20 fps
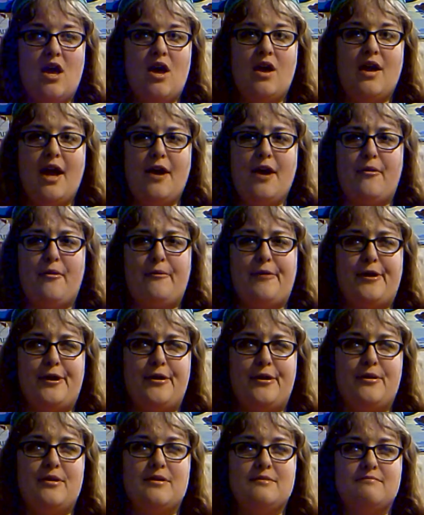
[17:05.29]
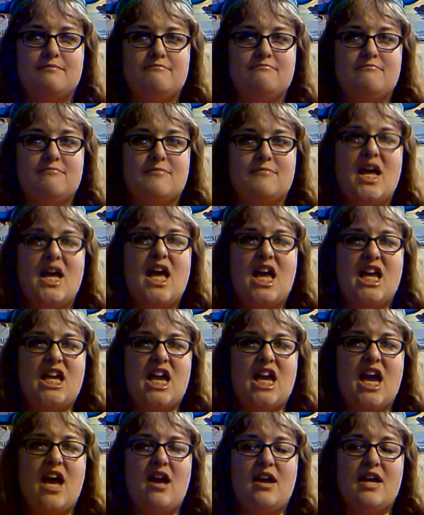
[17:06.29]
kind of rude.
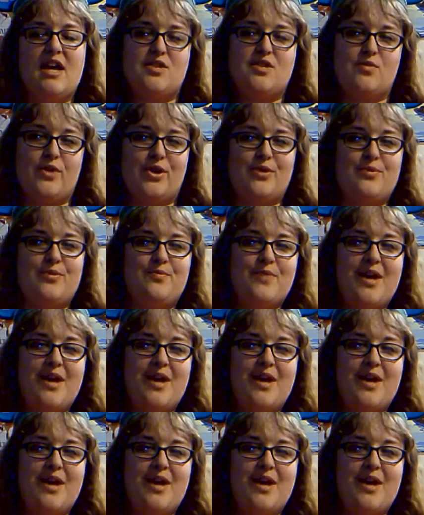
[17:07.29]
Yeah, it's rude.